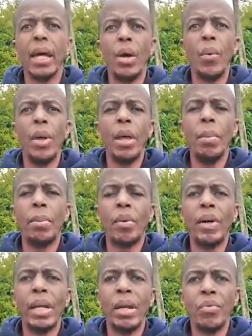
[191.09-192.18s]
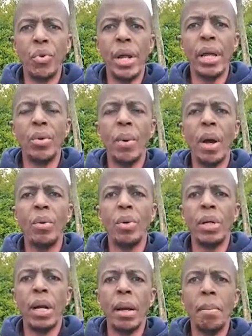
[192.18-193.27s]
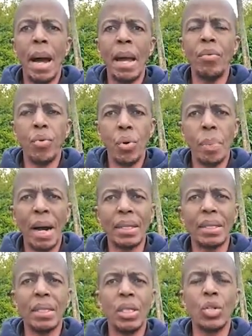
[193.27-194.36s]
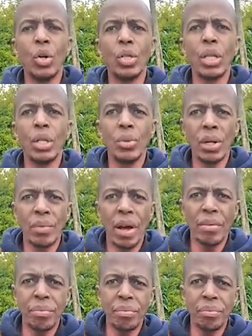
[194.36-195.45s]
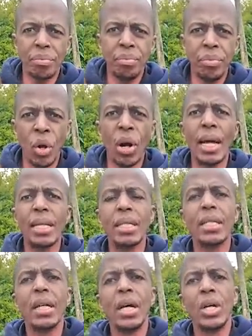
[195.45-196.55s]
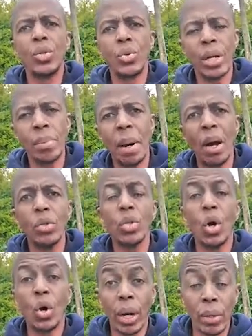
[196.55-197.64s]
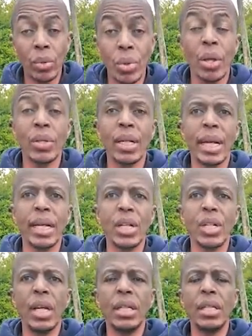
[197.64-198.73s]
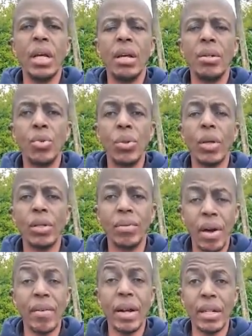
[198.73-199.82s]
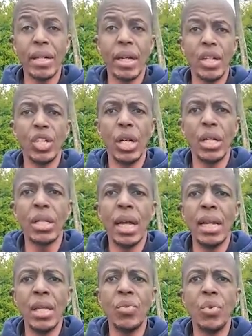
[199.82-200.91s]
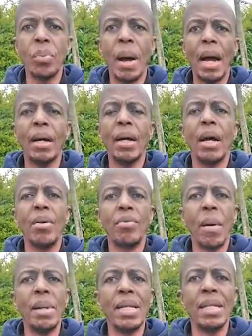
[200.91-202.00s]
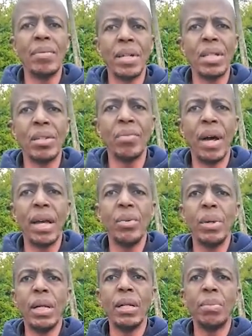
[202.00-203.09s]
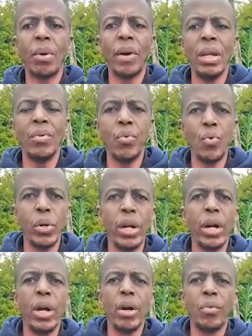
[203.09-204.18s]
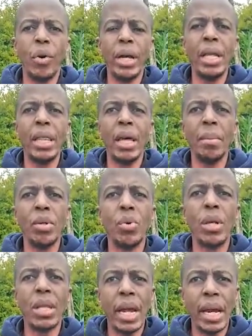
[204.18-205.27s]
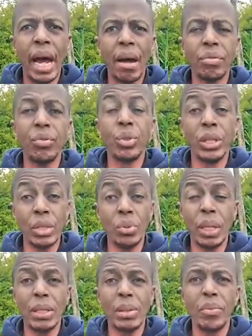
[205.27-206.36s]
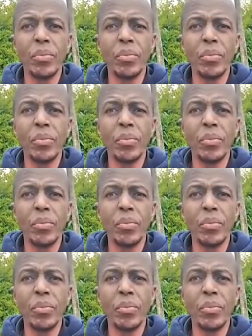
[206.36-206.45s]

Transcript: we provided food aid where we would buy food packs, each costing $25, 20 pounds, or 2,000 Kenya shillings, 2,500 Kenya shillings. And this food pack, families have testified, will provide food for anything between 3.5 to 6 weeks.